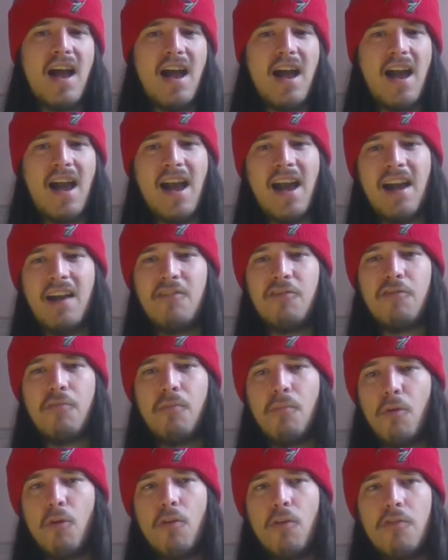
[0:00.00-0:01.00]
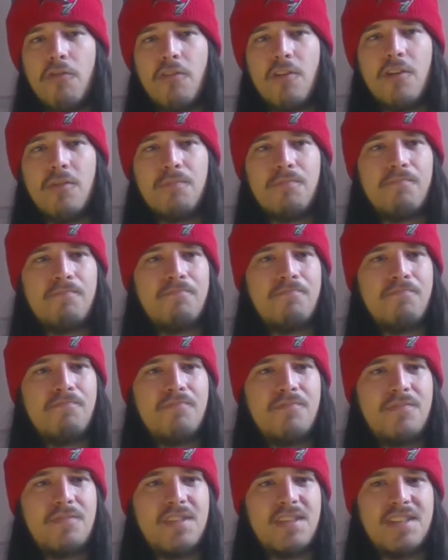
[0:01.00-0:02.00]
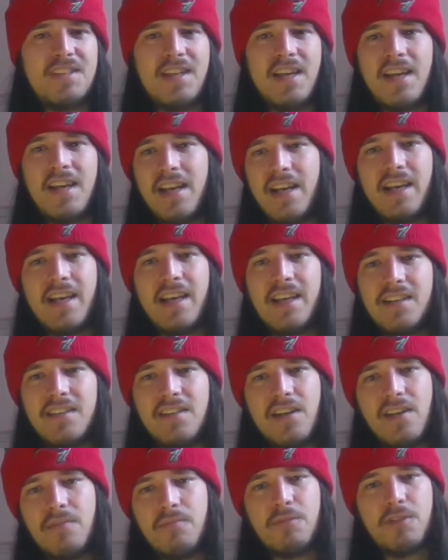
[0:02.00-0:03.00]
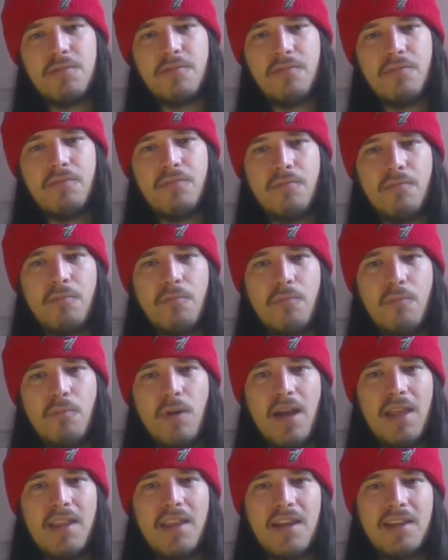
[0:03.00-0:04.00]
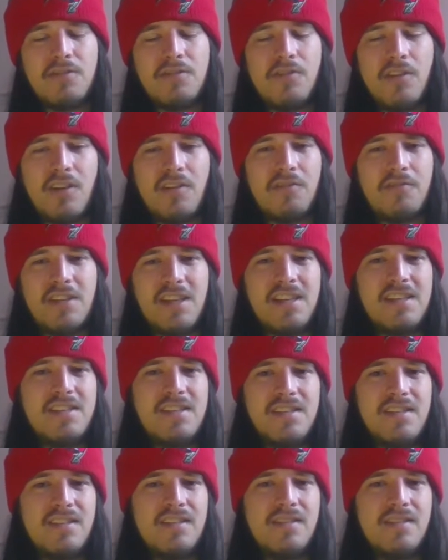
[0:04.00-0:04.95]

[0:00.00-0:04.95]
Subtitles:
have more of a ceiling in terms of where they're drafted.